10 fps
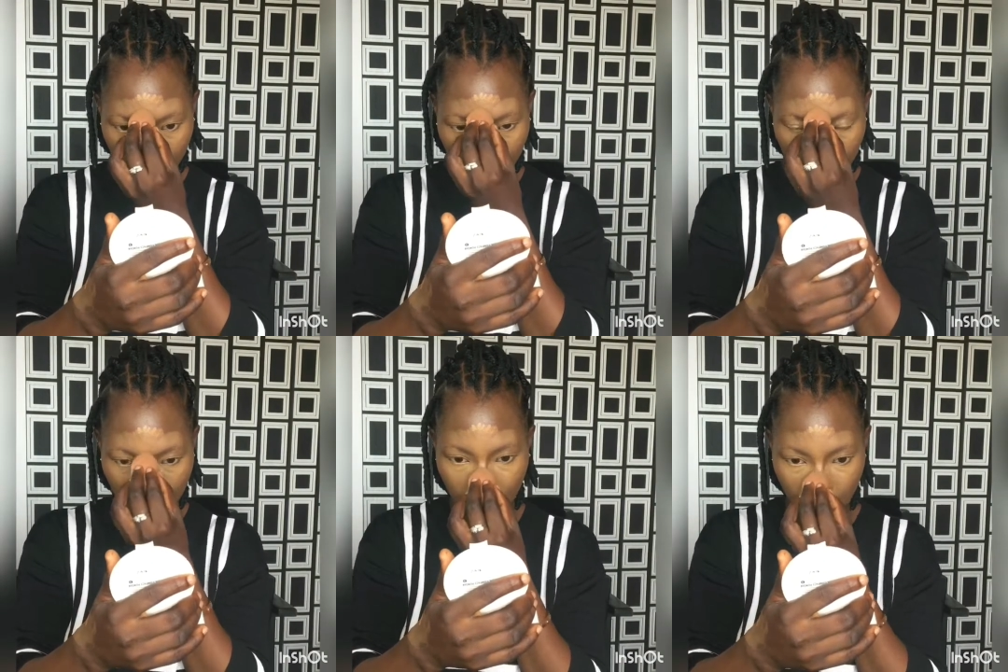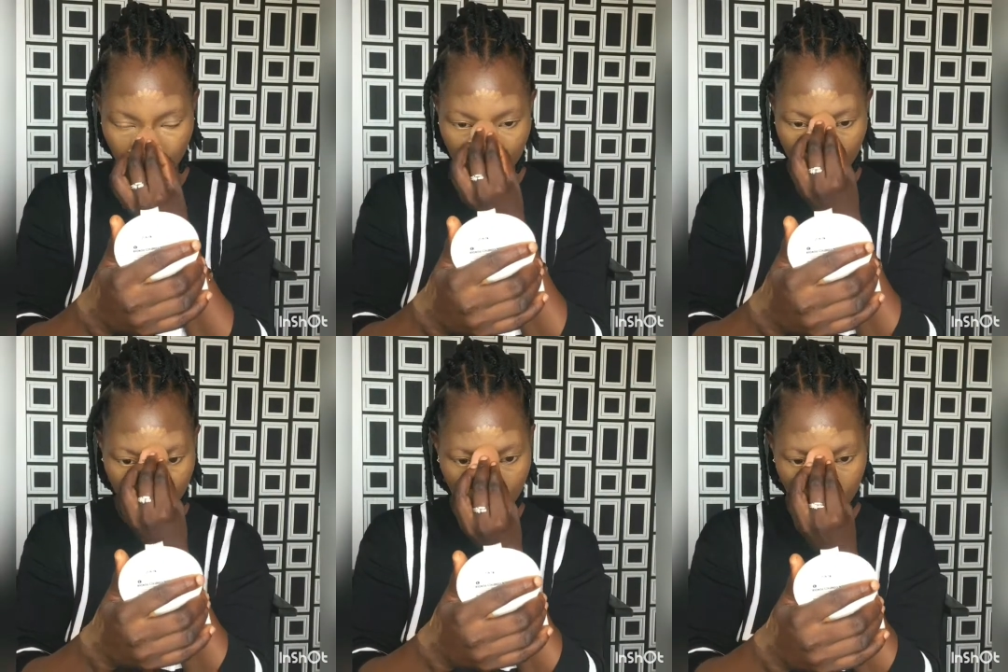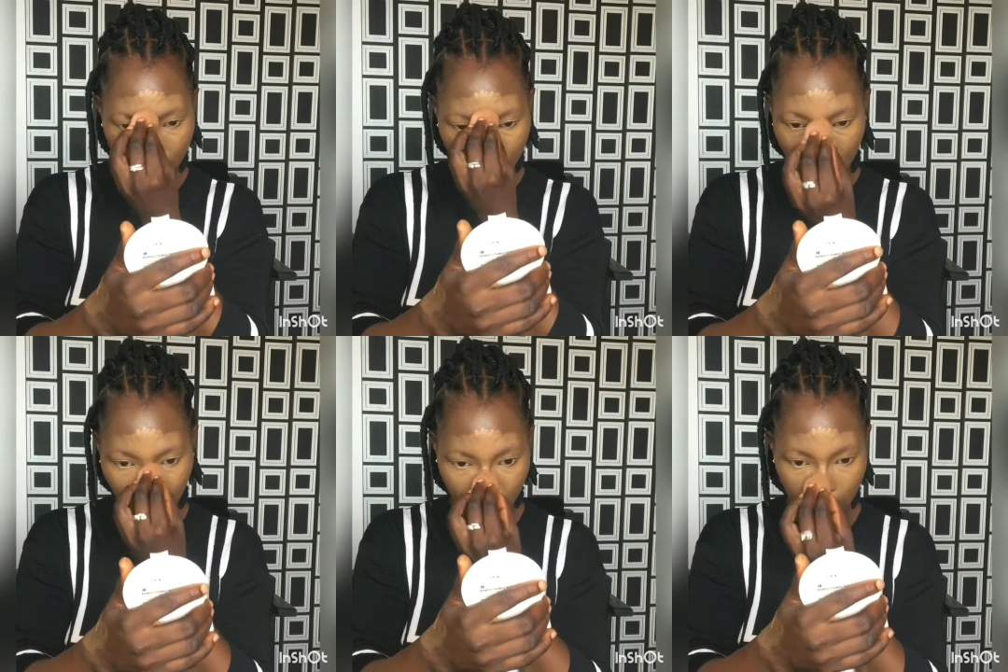You have to blend it
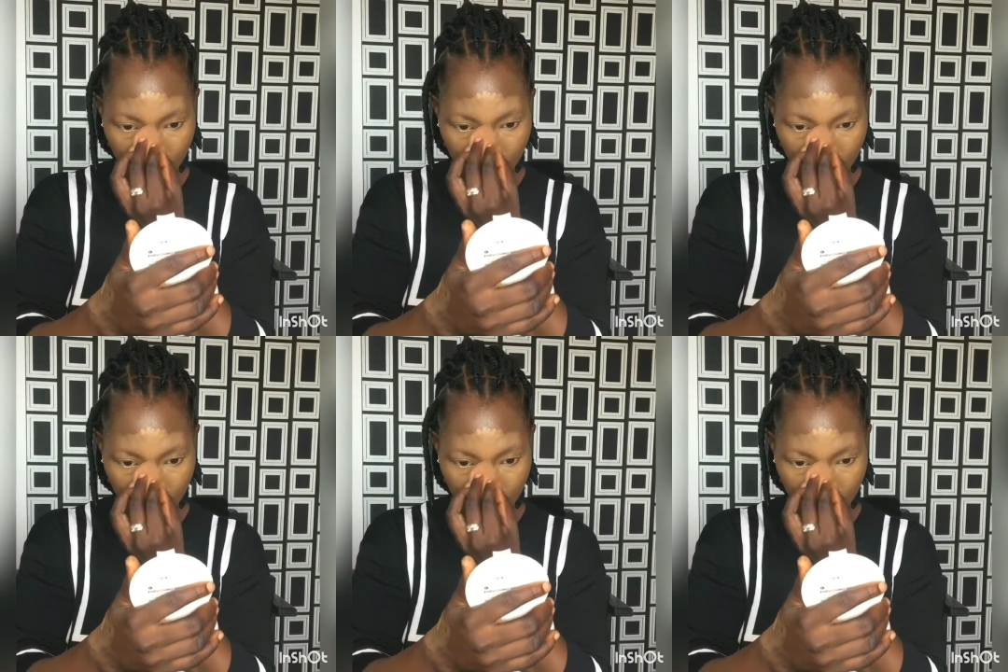well.